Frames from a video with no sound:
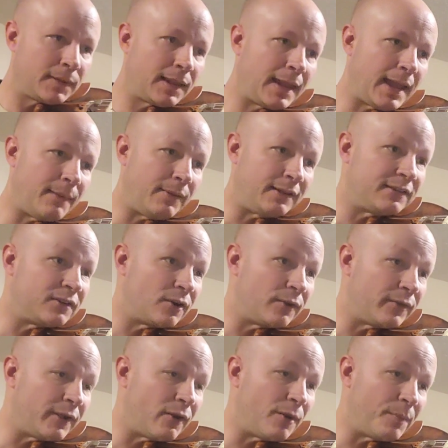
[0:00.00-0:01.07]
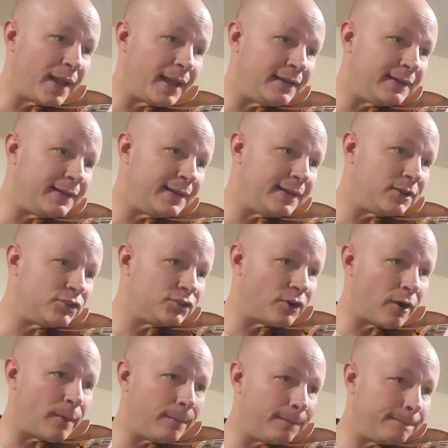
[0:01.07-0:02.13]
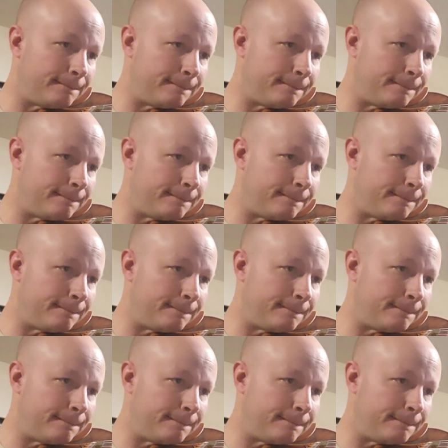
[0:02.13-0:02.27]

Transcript: Okay, I'm going to start there on my D sharp.